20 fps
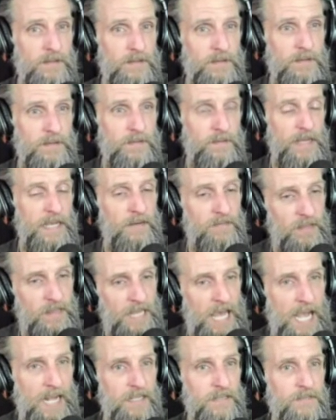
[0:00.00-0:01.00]
They have a
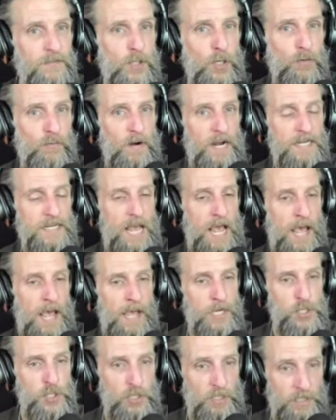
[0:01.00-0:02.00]
lack of correct
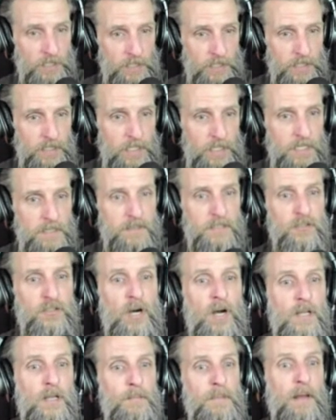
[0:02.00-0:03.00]
action because it's
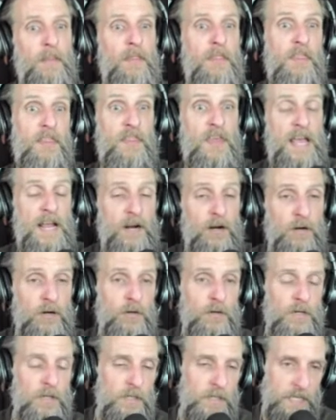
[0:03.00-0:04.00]
all about their
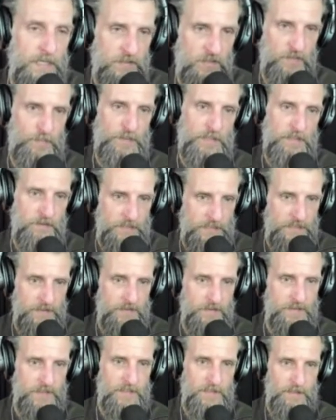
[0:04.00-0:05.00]

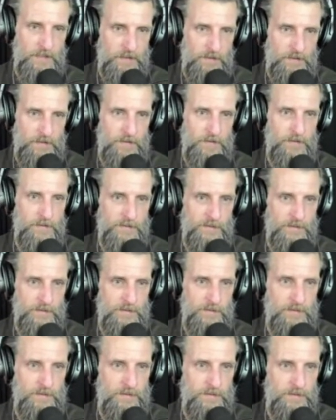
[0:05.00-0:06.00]
experience,
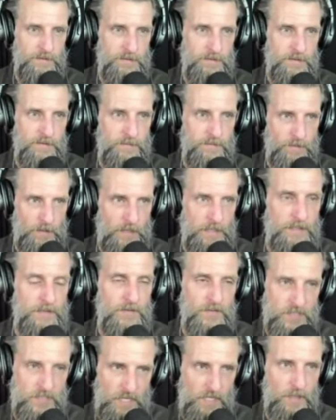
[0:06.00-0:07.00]
right?
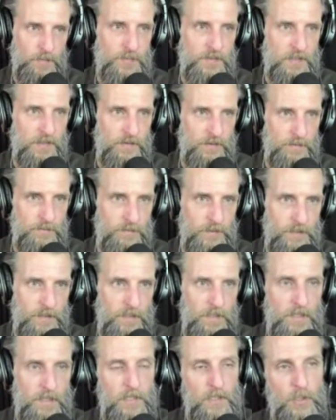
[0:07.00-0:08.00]
Solipsism.
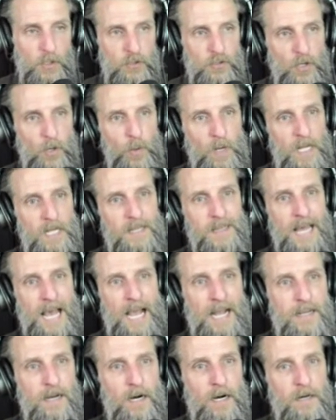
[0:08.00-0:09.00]
So,
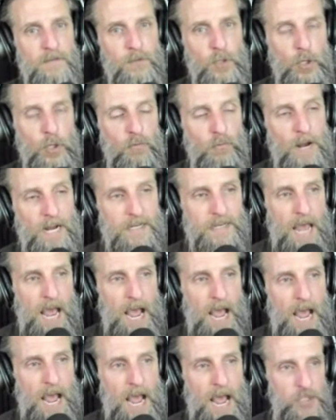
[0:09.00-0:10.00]
lack of correct
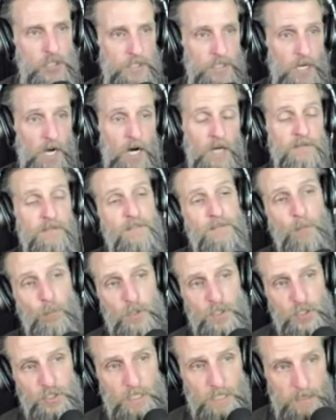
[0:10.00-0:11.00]
action.
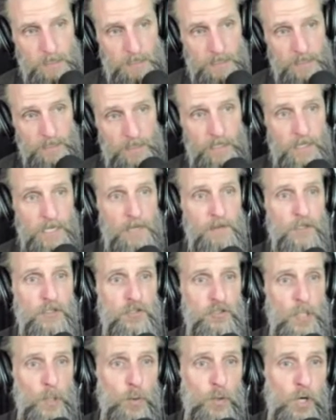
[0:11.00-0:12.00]
Unfortunately, the
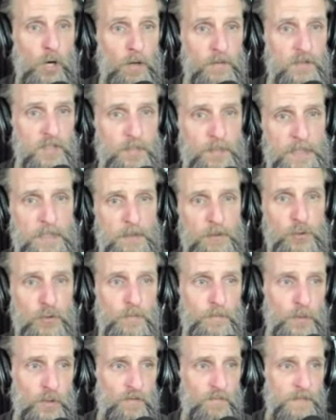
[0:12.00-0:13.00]
so called
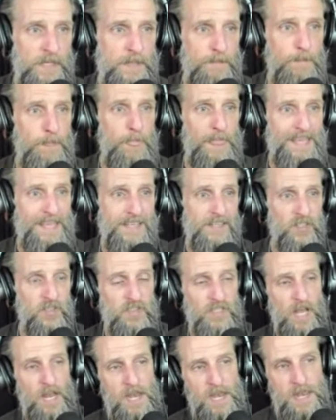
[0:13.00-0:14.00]
spiritual movement
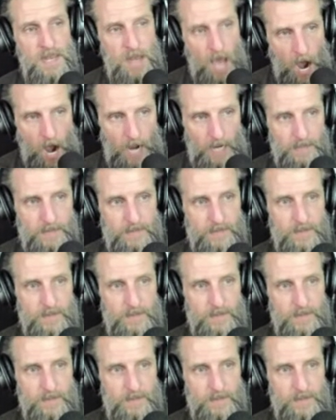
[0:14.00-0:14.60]
is not